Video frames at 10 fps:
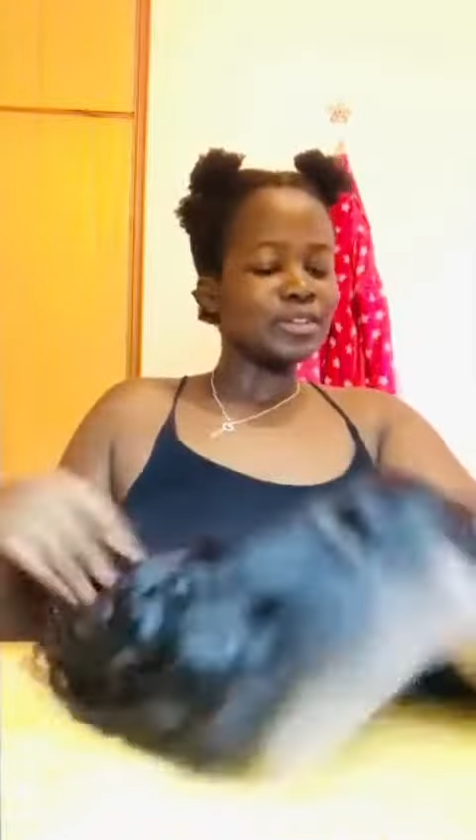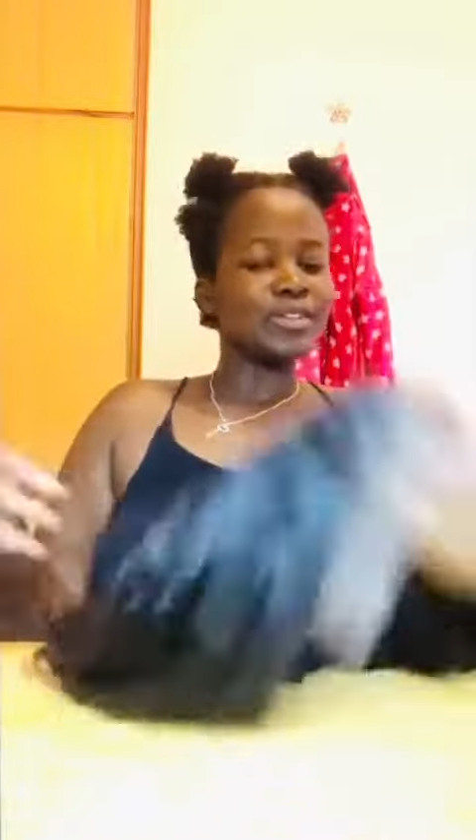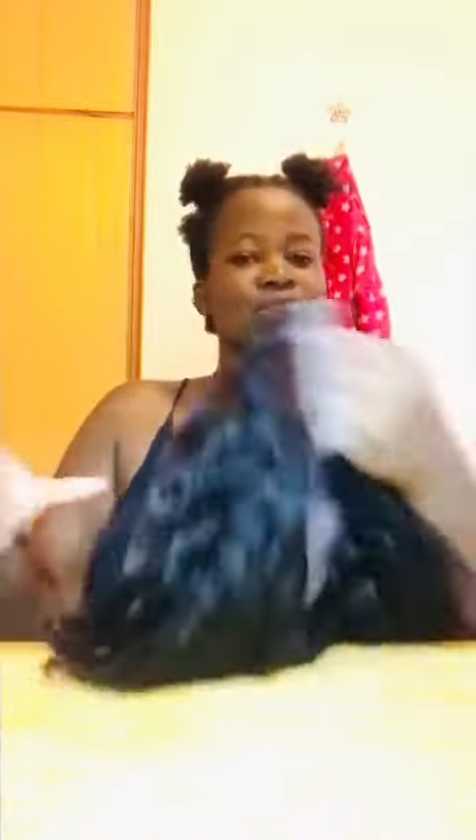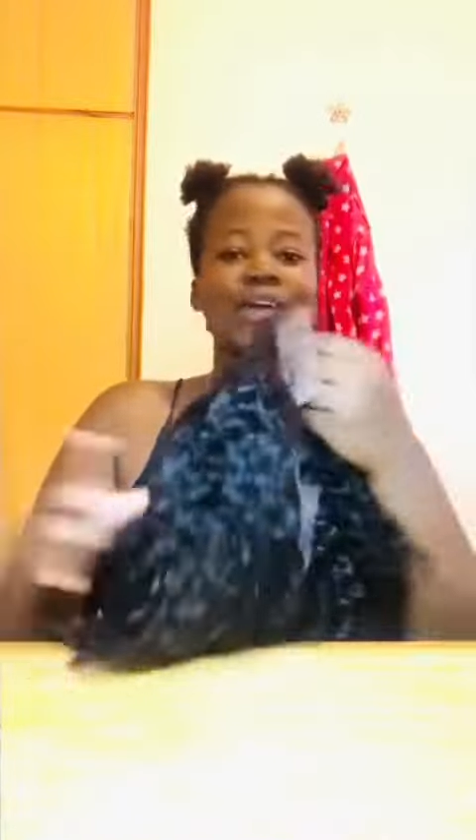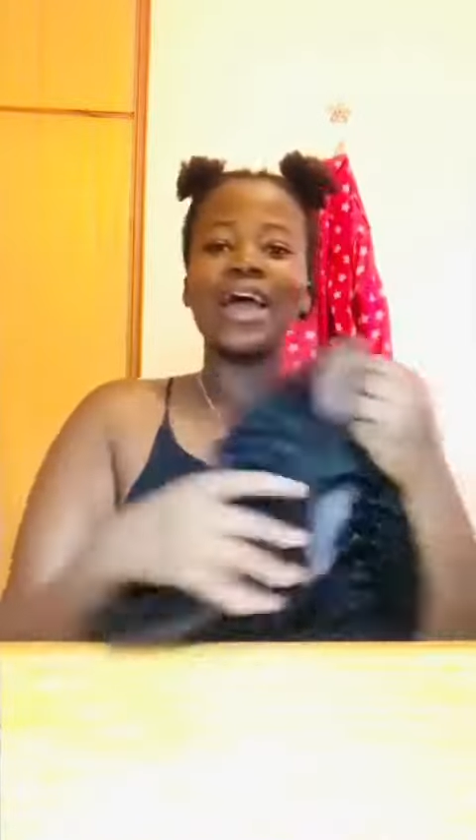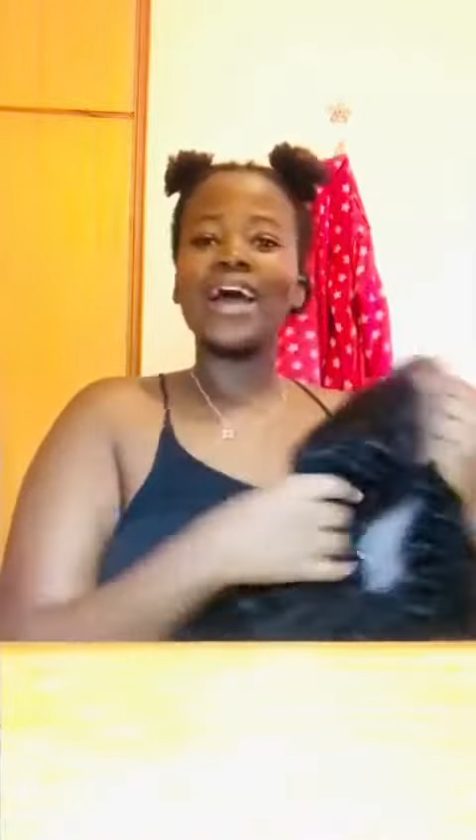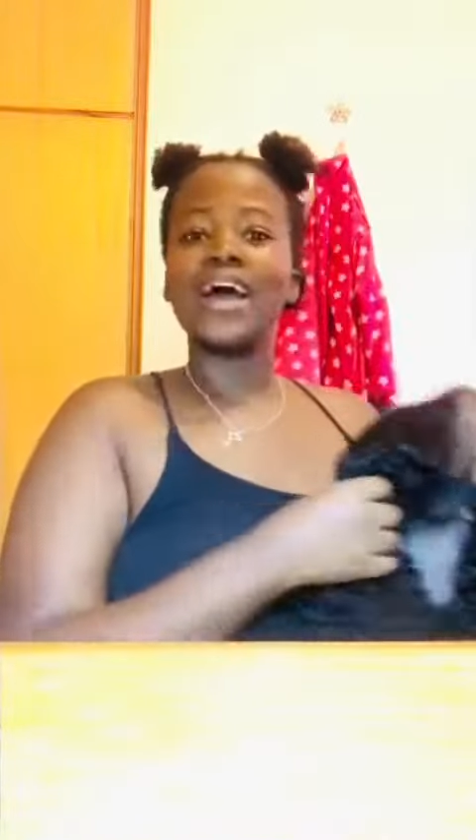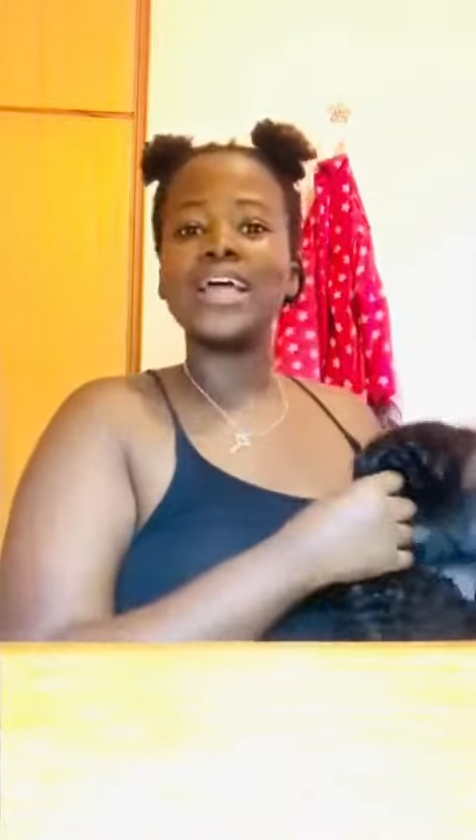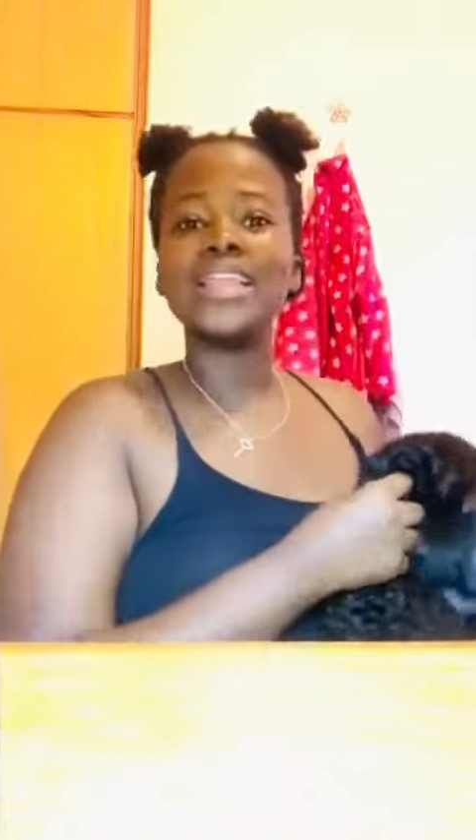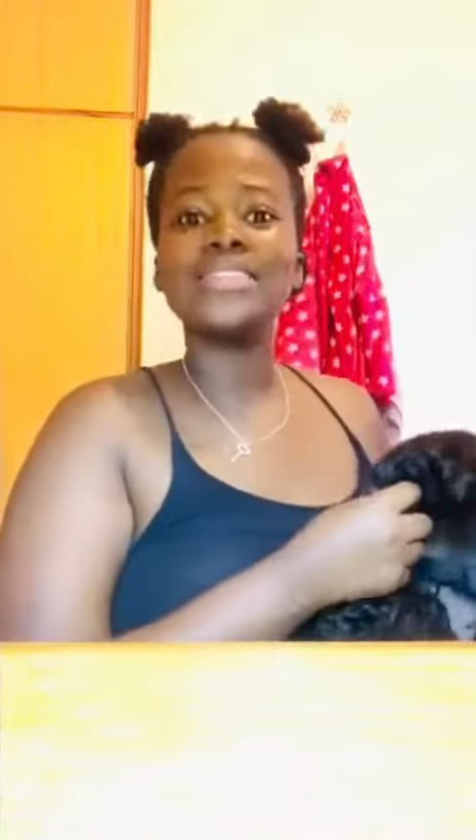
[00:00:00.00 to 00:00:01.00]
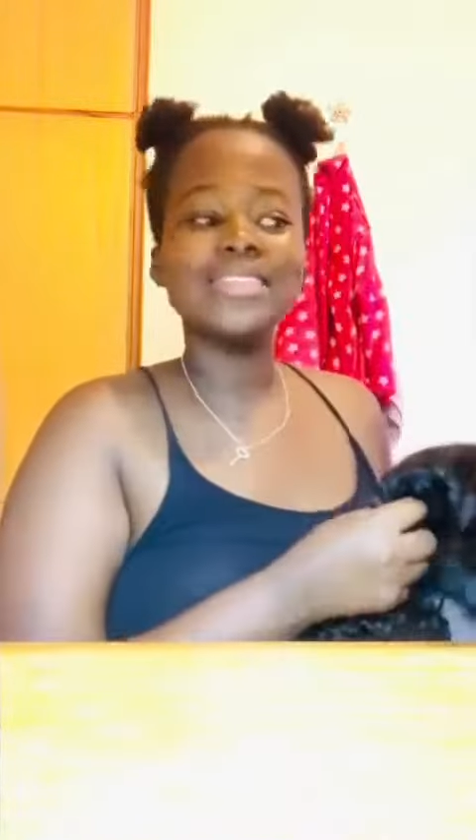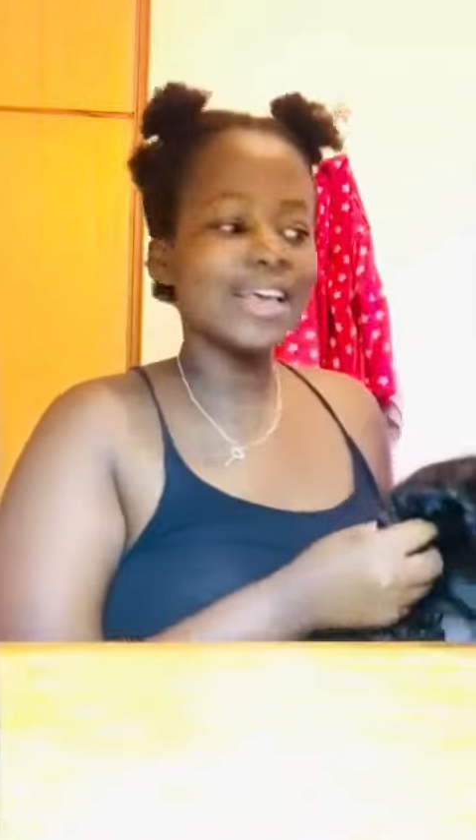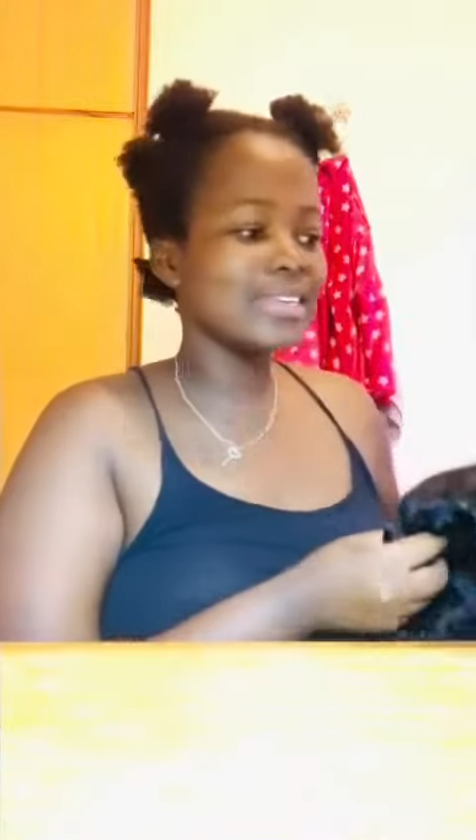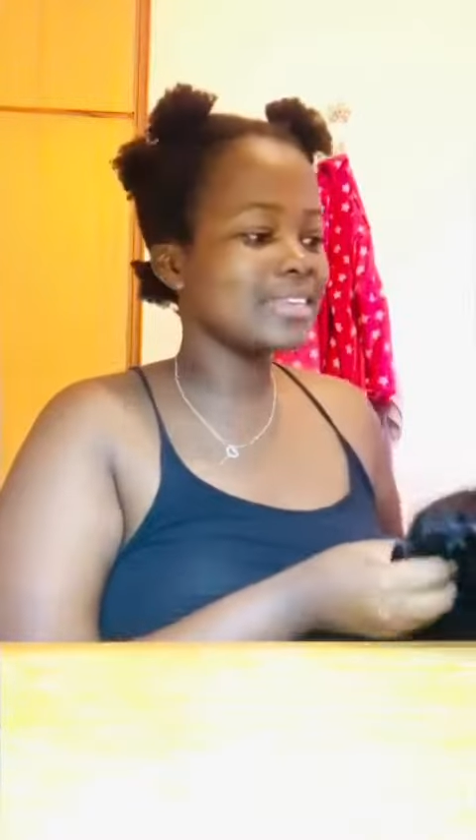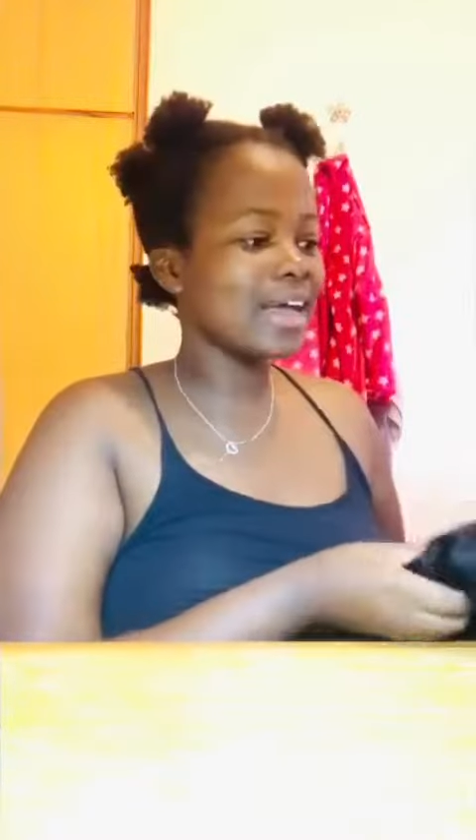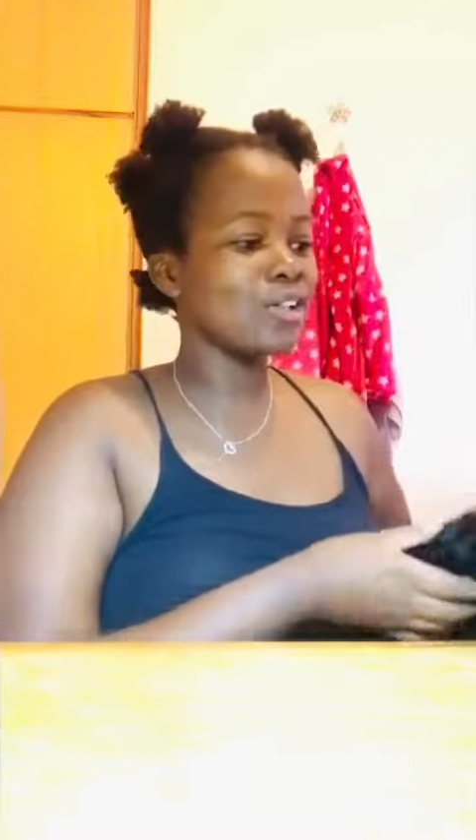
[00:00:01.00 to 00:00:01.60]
So yeah, that's it.